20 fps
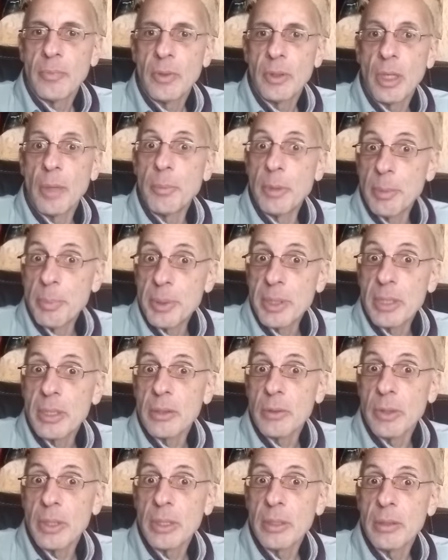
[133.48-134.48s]

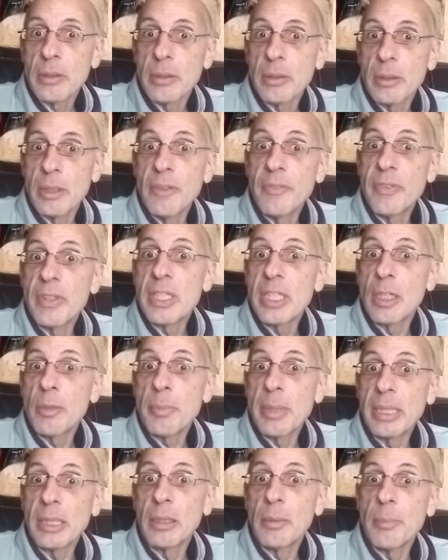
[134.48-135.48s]
omnipotent, right? Infantile
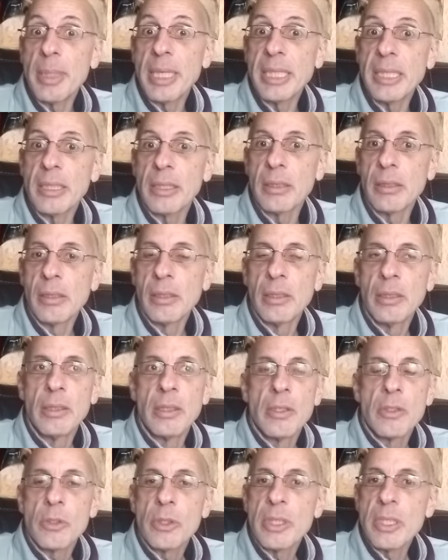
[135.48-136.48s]
megalomania.
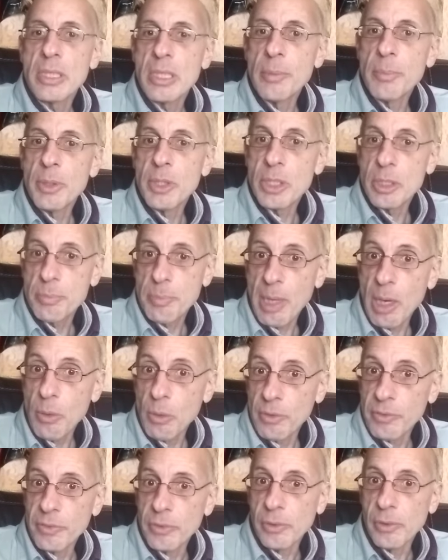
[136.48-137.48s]
So this image is
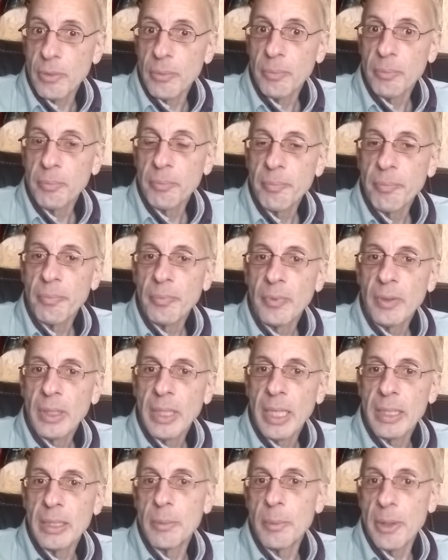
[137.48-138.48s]
powerful,
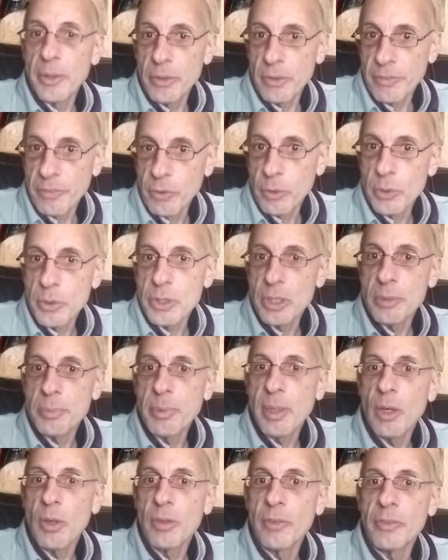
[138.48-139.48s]
and the mother, of course, is
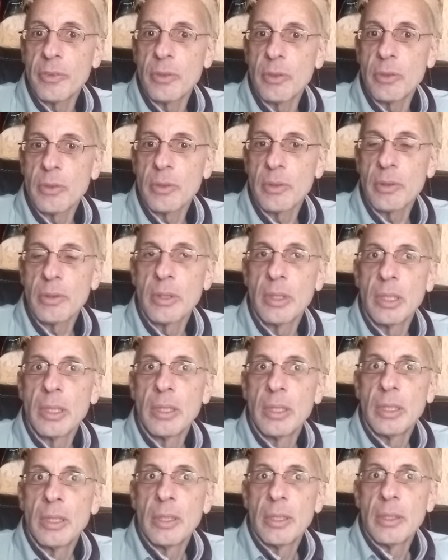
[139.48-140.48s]
powerful.
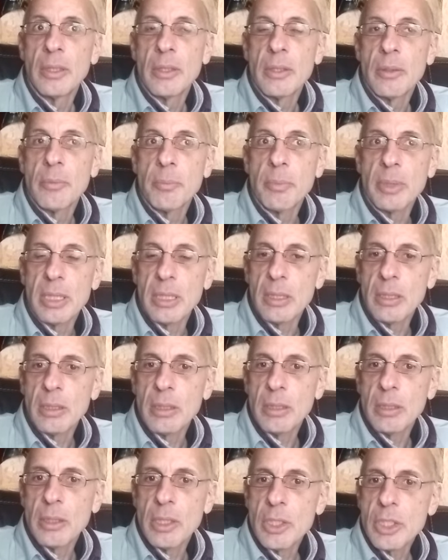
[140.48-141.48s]
But
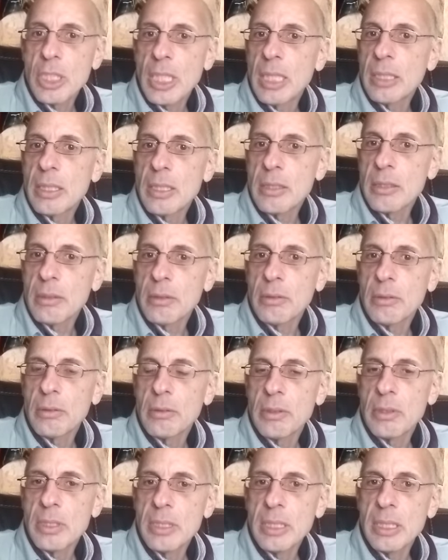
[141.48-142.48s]
the child doesn't
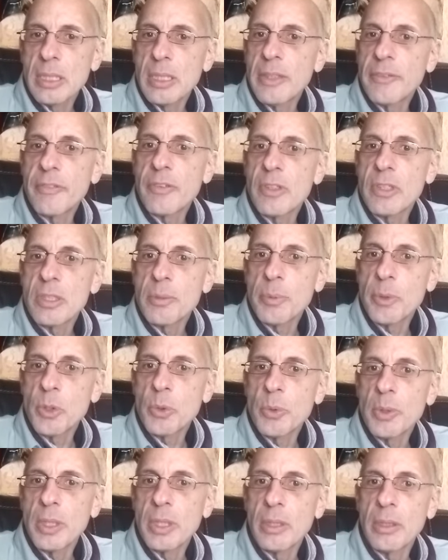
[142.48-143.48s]
see a difference
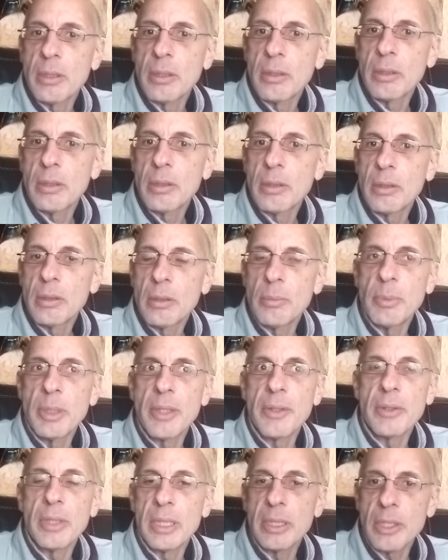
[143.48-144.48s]
between the
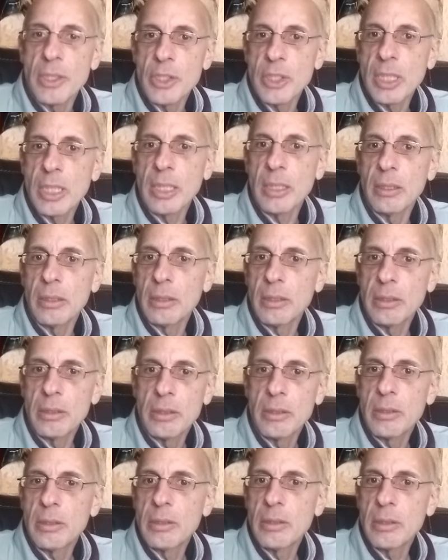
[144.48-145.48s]
mother and the child.
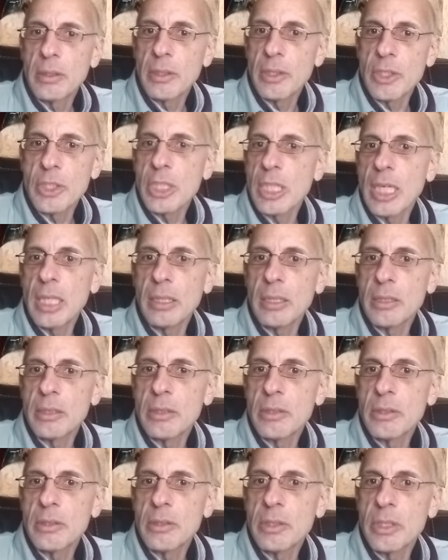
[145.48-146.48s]
To the child,
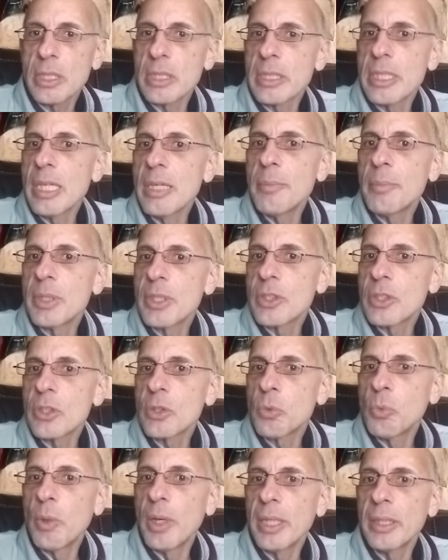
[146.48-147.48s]
it's just him, it's
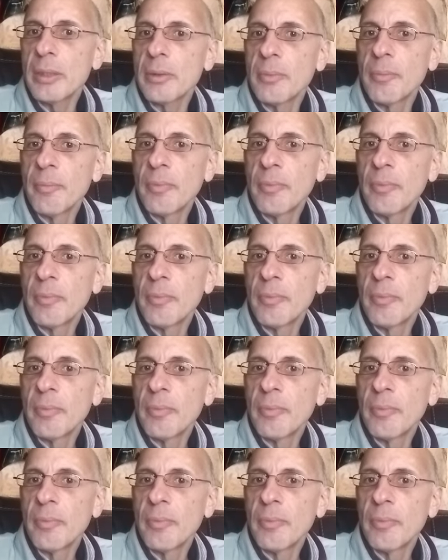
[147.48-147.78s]
just one.